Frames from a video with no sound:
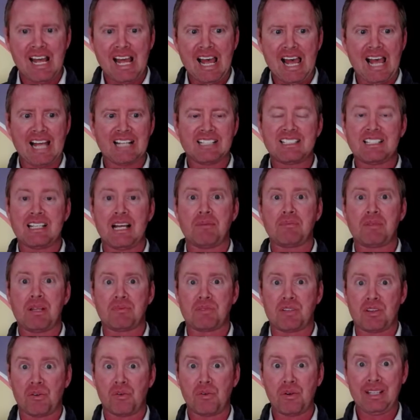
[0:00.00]
and
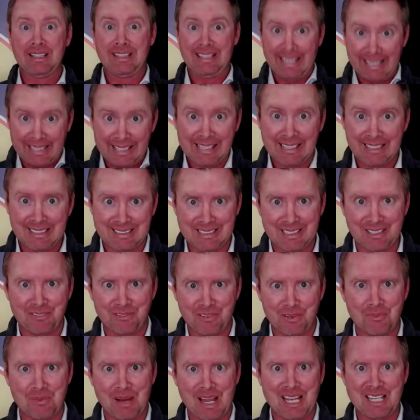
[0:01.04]
sometimes ridiculous
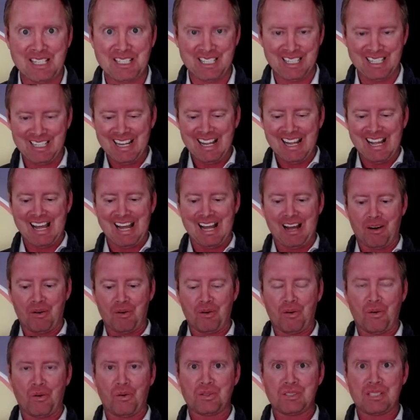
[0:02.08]
information,
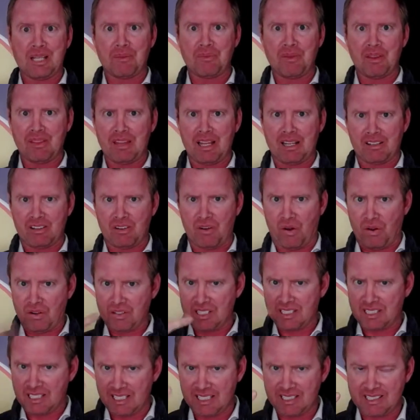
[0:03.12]
or something that
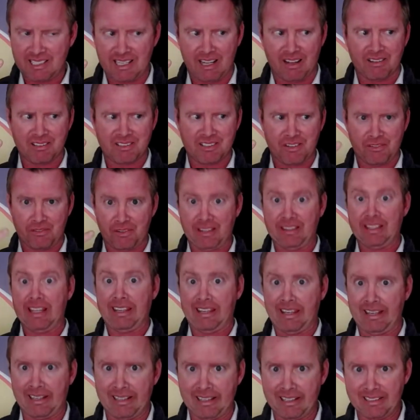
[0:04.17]
consciously sounds
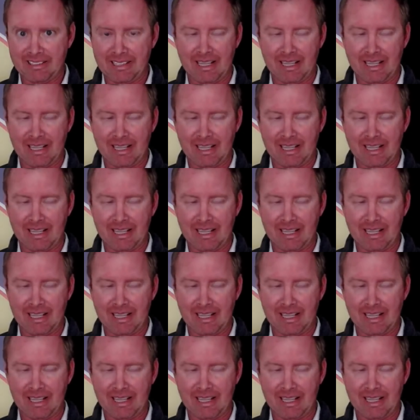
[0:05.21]
ridiculous.